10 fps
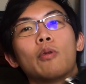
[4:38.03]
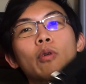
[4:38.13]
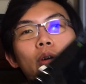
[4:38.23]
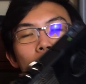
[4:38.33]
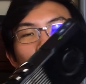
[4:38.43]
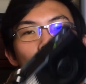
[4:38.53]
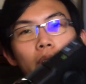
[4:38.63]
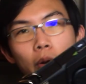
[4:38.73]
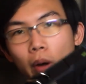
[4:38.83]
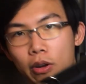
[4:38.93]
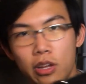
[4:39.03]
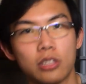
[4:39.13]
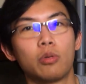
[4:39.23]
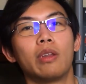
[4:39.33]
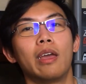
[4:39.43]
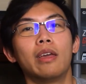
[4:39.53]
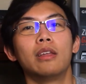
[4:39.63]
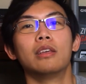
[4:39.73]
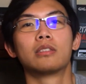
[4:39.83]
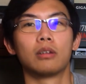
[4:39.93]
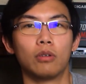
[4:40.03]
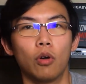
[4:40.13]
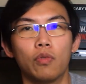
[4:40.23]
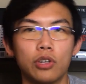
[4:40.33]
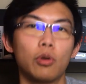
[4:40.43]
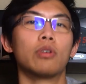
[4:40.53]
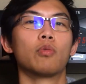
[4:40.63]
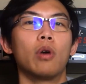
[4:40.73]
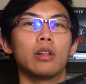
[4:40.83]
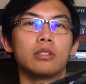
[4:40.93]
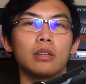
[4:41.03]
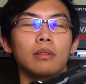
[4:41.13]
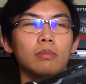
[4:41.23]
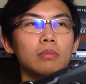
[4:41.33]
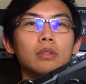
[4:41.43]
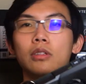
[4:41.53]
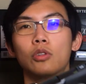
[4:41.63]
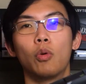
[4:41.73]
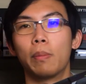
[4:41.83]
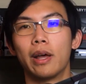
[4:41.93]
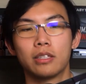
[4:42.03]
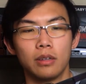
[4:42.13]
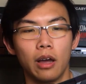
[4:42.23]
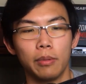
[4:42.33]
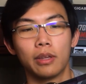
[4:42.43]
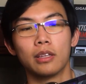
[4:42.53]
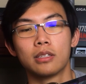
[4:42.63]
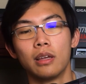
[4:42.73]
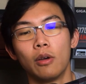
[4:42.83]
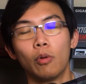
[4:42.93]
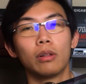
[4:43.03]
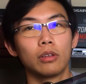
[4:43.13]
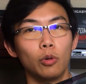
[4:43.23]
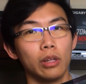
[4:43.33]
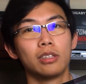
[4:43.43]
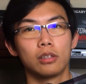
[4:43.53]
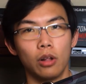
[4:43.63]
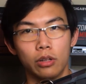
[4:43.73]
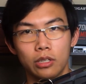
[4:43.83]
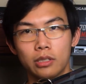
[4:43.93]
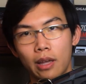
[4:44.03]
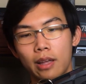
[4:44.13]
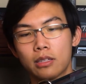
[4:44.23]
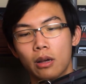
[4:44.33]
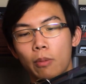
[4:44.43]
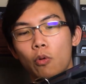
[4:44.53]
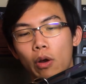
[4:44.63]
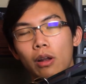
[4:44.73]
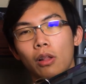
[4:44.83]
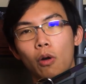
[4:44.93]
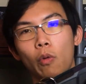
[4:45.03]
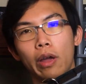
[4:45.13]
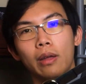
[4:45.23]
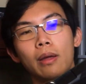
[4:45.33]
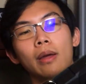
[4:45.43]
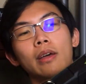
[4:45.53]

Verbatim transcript: where, you know, now R T X twenty eighties are over two hundred watts and no one bats an eye because, well, cooling technologies has come quite a long way.